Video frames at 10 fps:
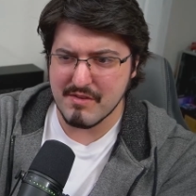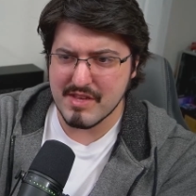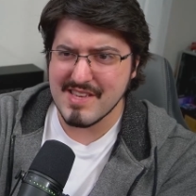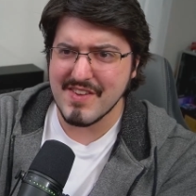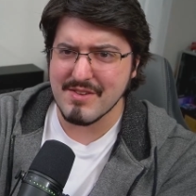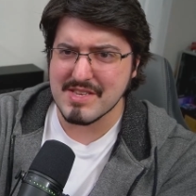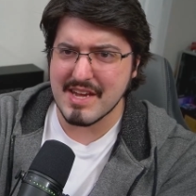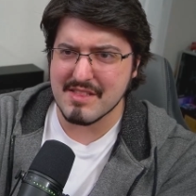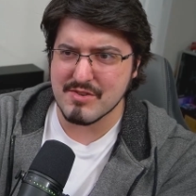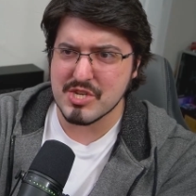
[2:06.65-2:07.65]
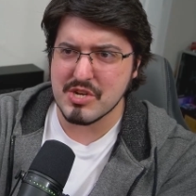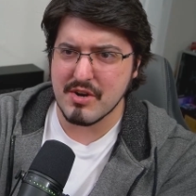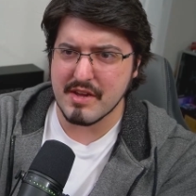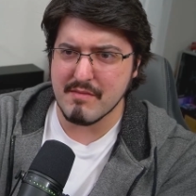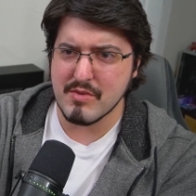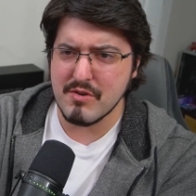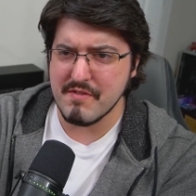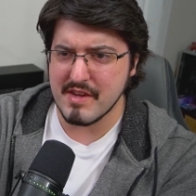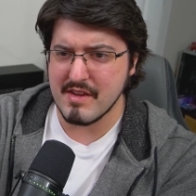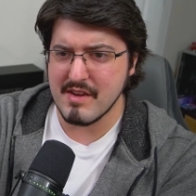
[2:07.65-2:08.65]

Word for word: This feels like they're starting a movie.